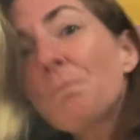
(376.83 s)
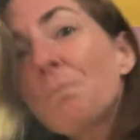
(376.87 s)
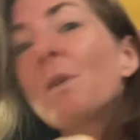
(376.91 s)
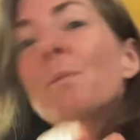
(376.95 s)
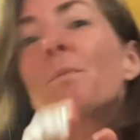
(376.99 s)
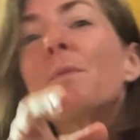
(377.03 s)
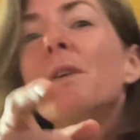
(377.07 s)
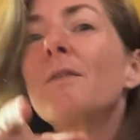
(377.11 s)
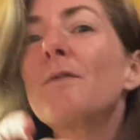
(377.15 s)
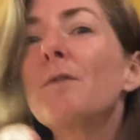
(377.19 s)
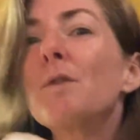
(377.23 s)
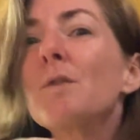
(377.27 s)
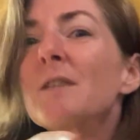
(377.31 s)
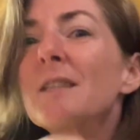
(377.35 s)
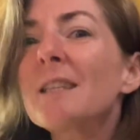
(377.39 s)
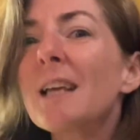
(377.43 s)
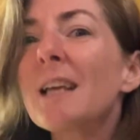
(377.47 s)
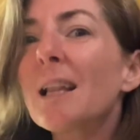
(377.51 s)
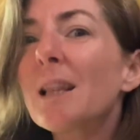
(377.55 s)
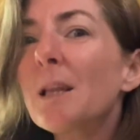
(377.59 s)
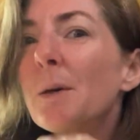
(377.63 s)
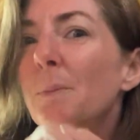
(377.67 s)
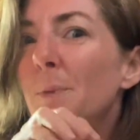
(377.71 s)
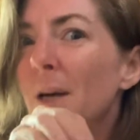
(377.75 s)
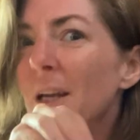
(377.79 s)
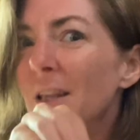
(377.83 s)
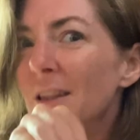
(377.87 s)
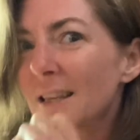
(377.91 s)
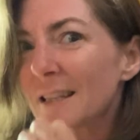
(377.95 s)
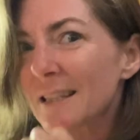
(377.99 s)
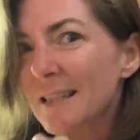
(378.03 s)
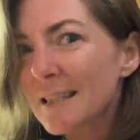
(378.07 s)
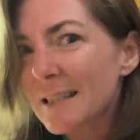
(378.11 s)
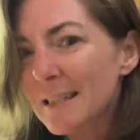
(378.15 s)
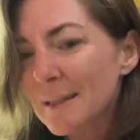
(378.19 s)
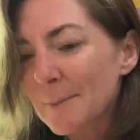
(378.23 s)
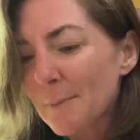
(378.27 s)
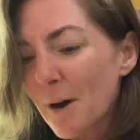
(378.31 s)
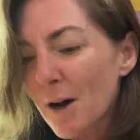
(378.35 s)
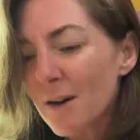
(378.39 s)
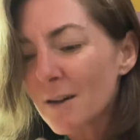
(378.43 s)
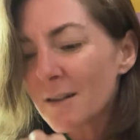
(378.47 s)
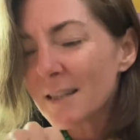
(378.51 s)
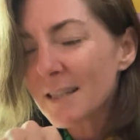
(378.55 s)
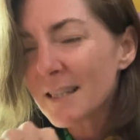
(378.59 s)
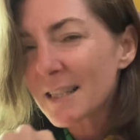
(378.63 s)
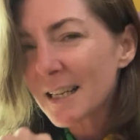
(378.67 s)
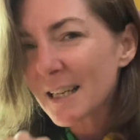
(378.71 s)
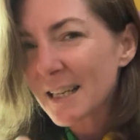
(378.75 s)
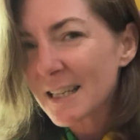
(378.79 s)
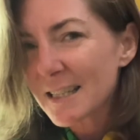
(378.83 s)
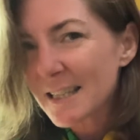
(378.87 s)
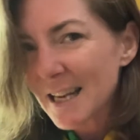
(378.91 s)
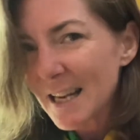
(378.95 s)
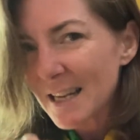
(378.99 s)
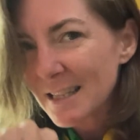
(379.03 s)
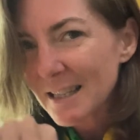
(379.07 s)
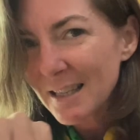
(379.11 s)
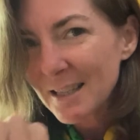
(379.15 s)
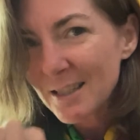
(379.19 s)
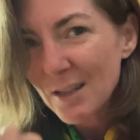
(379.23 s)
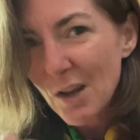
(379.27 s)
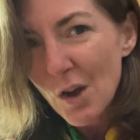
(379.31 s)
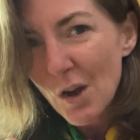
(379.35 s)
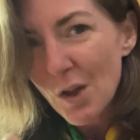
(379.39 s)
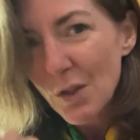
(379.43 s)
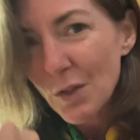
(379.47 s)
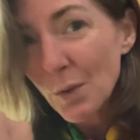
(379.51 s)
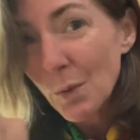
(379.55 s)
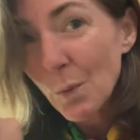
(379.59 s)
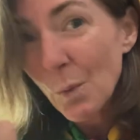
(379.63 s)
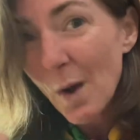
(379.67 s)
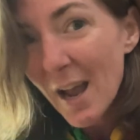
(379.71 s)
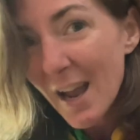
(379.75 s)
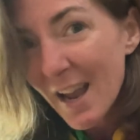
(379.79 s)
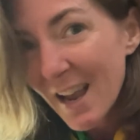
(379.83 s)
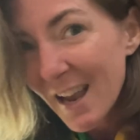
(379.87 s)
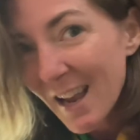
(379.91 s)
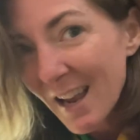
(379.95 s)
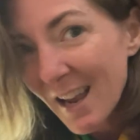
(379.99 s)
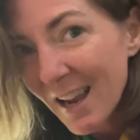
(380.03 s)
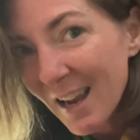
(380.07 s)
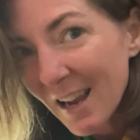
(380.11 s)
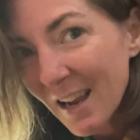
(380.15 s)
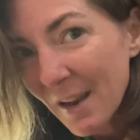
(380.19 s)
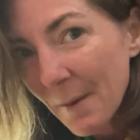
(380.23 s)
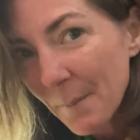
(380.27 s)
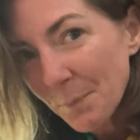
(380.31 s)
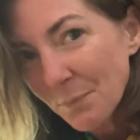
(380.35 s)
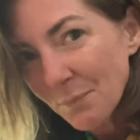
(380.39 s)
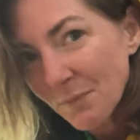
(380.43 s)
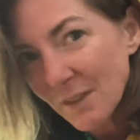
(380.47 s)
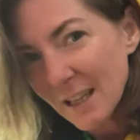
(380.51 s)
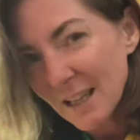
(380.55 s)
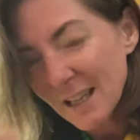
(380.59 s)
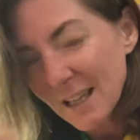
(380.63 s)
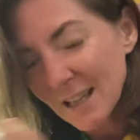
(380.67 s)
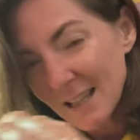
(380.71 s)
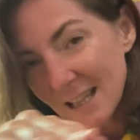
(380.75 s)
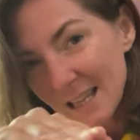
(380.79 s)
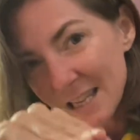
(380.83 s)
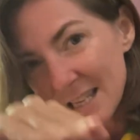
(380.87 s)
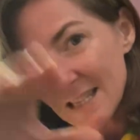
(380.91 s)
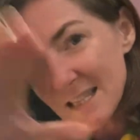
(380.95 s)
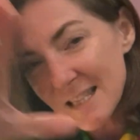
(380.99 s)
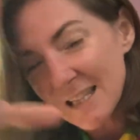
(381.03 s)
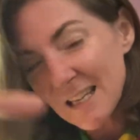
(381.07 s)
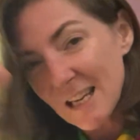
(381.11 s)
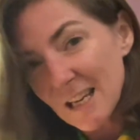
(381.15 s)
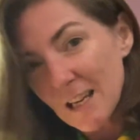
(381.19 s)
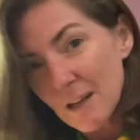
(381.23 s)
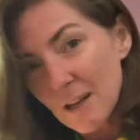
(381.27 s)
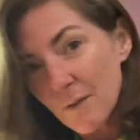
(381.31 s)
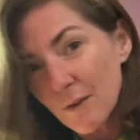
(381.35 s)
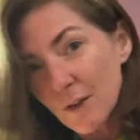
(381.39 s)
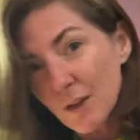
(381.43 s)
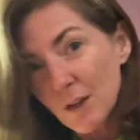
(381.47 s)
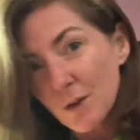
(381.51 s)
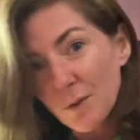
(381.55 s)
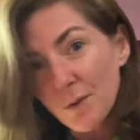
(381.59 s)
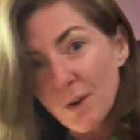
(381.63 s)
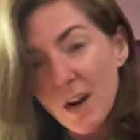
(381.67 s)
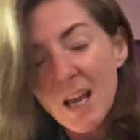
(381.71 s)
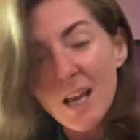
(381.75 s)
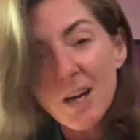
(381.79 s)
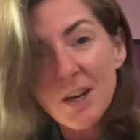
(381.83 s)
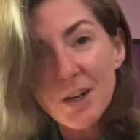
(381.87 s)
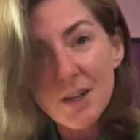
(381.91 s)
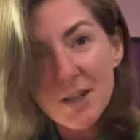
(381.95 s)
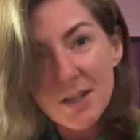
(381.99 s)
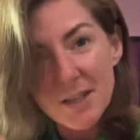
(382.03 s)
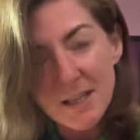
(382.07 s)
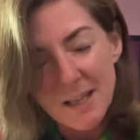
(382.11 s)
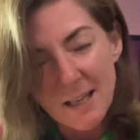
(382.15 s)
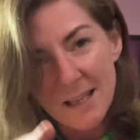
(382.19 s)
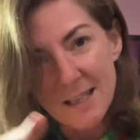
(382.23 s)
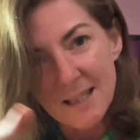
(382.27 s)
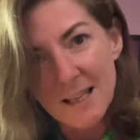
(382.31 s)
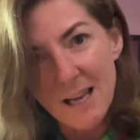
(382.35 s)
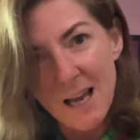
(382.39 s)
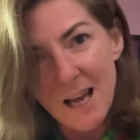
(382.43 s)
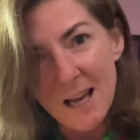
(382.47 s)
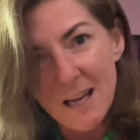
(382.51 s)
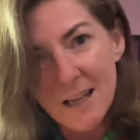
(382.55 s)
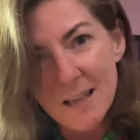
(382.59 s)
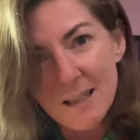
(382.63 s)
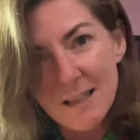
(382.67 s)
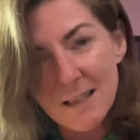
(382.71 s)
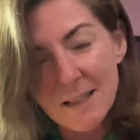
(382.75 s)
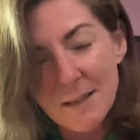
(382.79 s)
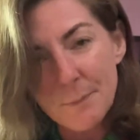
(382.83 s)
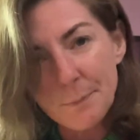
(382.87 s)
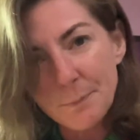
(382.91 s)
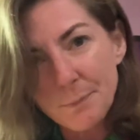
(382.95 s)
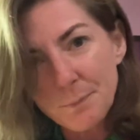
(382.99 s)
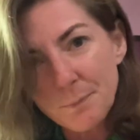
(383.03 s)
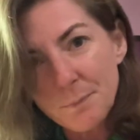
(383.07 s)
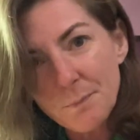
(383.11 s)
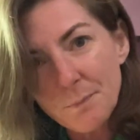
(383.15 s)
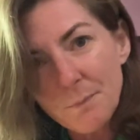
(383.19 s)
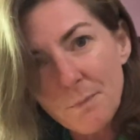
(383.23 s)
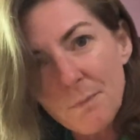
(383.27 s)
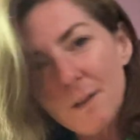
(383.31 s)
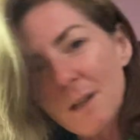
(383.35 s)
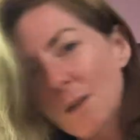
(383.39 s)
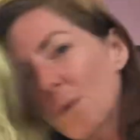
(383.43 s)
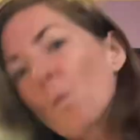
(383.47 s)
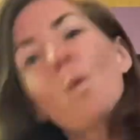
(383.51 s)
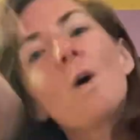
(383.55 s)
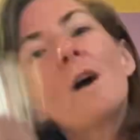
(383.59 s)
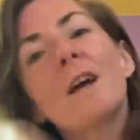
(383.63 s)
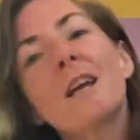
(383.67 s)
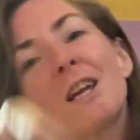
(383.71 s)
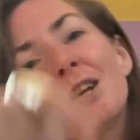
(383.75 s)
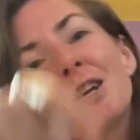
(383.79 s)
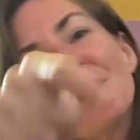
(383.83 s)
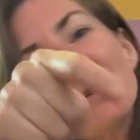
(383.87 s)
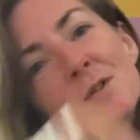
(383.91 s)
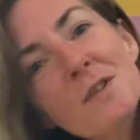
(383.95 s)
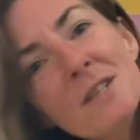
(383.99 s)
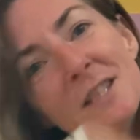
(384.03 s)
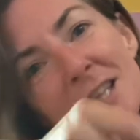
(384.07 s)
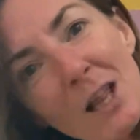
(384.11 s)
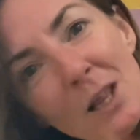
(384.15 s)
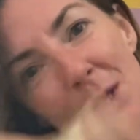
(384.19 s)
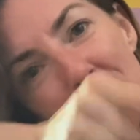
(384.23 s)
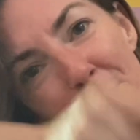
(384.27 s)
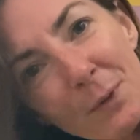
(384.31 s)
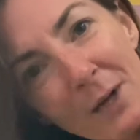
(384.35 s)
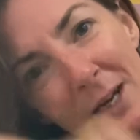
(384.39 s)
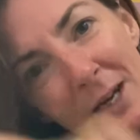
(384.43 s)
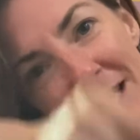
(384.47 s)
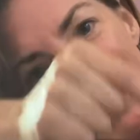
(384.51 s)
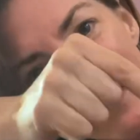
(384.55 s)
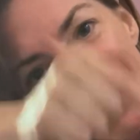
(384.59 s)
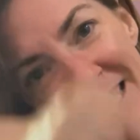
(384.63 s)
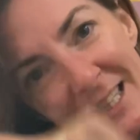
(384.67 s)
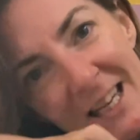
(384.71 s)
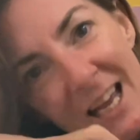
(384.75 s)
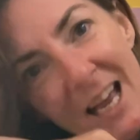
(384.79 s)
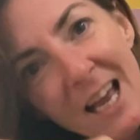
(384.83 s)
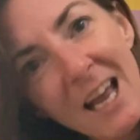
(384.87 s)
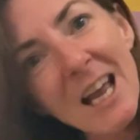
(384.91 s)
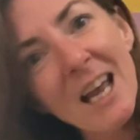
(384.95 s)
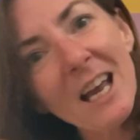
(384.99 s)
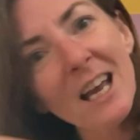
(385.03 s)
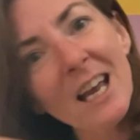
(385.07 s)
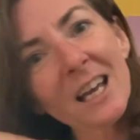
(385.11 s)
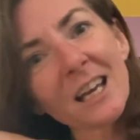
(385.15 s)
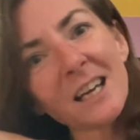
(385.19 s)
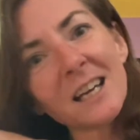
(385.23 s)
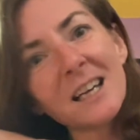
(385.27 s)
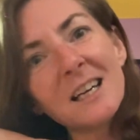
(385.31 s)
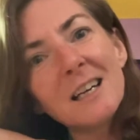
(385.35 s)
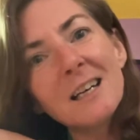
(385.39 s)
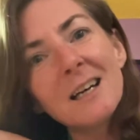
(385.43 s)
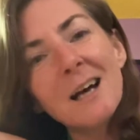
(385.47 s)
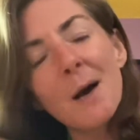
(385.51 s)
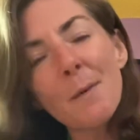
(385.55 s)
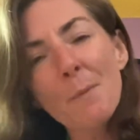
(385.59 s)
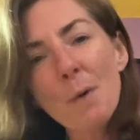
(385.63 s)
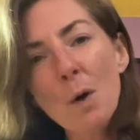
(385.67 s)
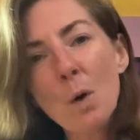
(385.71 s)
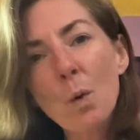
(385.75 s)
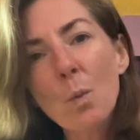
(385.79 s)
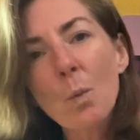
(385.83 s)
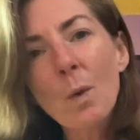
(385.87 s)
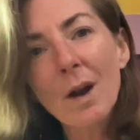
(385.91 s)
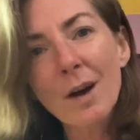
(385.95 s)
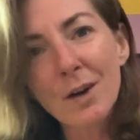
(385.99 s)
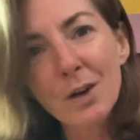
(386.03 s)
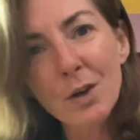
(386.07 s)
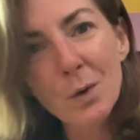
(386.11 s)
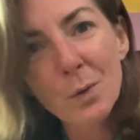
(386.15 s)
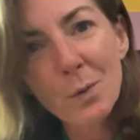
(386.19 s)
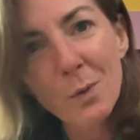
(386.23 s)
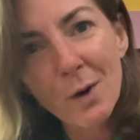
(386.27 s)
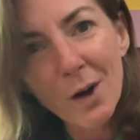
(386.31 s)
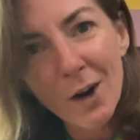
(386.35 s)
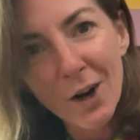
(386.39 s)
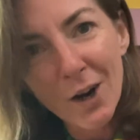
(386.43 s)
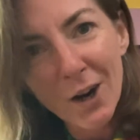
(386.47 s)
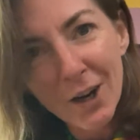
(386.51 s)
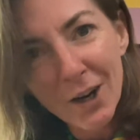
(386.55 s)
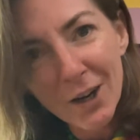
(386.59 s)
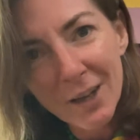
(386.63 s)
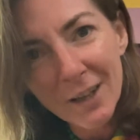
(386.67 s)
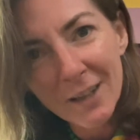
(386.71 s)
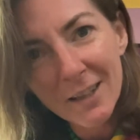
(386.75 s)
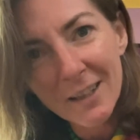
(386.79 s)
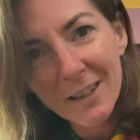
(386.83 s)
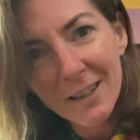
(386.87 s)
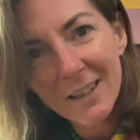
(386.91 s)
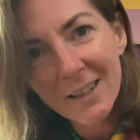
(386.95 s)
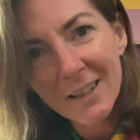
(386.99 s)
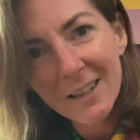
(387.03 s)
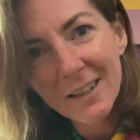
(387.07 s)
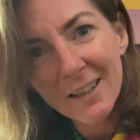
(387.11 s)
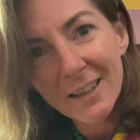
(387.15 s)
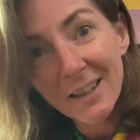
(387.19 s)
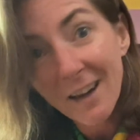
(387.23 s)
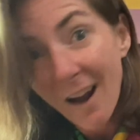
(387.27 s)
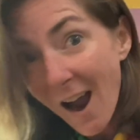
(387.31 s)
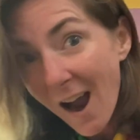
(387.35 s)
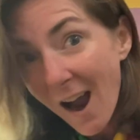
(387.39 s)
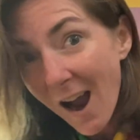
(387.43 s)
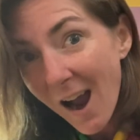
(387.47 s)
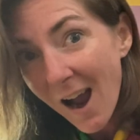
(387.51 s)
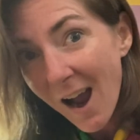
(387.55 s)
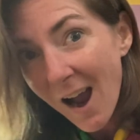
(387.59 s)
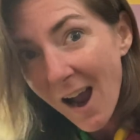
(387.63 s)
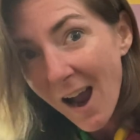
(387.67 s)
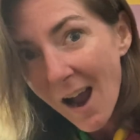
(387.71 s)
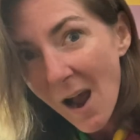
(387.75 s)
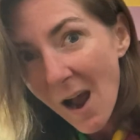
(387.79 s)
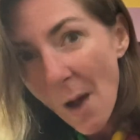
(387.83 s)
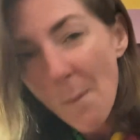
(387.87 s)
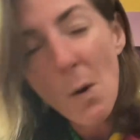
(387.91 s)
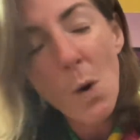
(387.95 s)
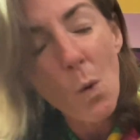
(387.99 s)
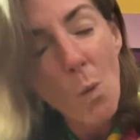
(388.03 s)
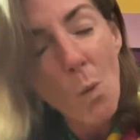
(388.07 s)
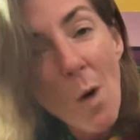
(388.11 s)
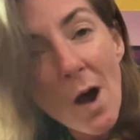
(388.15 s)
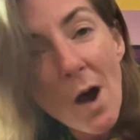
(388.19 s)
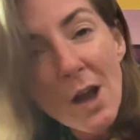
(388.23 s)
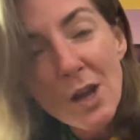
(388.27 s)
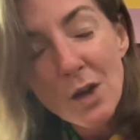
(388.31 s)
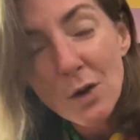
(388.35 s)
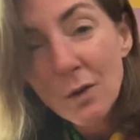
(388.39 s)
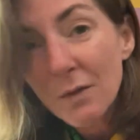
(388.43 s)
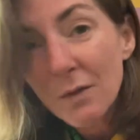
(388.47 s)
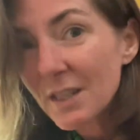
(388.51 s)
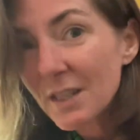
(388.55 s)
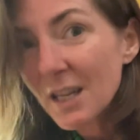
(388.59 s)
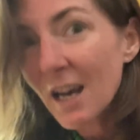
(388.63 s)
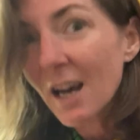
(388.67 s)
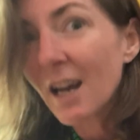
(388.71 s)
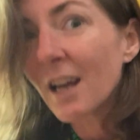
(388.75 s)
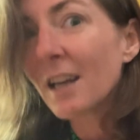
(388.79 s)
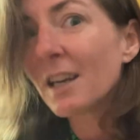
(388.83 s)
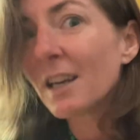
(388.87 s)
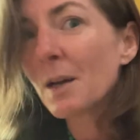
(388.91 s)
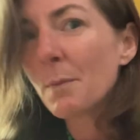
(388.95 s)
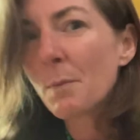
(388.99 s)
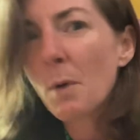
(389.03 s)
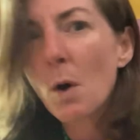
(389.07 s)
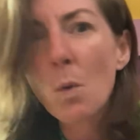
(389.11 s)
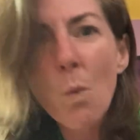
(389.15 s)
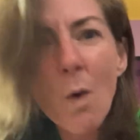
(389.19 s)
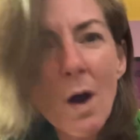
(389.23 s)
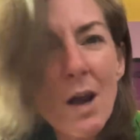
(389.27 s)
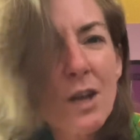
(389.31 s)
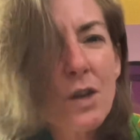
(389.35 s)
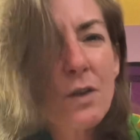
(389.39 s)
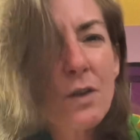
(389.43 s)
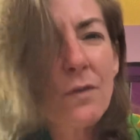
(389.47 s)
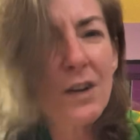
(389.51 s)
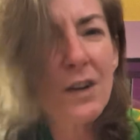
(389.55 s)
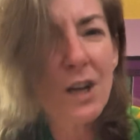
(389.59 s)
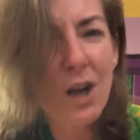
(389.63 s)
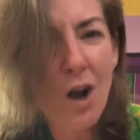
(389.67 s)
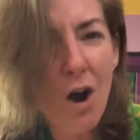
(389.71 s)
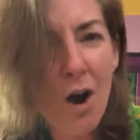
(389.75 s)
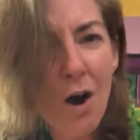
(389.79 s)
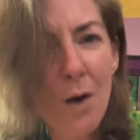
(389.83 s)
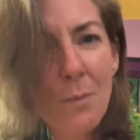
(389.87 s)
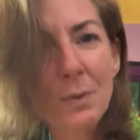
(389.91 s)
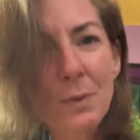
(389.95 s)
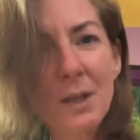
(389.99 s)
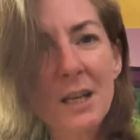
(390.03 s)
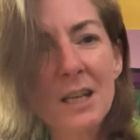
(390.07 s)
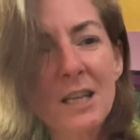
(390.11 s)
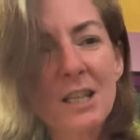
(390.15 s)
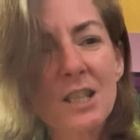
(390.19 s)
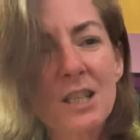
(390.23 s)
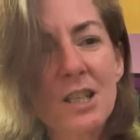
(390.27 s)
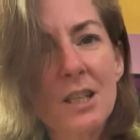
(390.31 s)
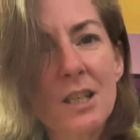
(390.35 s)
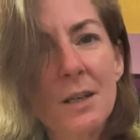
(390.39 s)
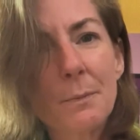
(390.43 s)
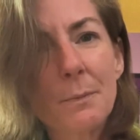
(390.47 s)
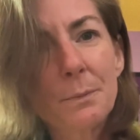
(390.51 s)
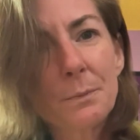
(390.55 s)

But if you celebrate the small successes on the way, it leads to even greater success. What can you celebrate today about where you are, about what you've done, about what you've accomplished?